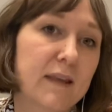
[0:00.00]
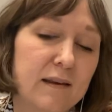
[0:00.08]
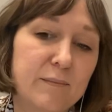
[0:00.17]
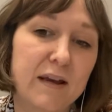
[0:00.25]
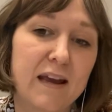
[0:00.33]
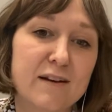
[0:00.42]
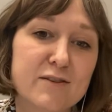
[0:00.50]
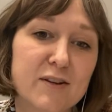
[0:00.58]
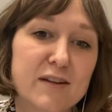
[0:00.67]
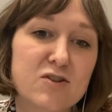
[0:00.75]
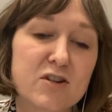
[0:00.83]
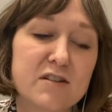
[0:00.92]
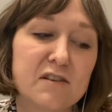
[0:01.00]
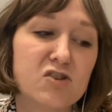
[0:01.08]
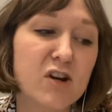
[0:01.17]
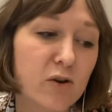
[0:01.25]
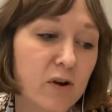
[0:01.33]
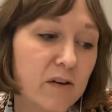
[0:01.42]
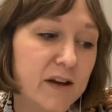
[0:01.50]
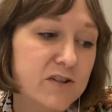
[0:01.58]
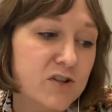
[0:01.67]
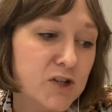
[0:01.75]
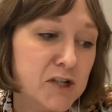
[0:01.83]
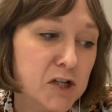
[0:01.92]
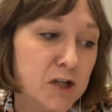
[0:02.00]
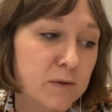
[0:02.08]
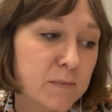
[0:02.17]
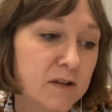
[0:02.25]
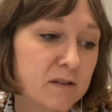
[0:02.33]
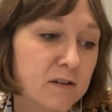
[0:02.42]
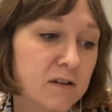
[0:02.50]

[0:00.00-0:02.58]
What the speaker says: But yeah, so that's just a generalized term.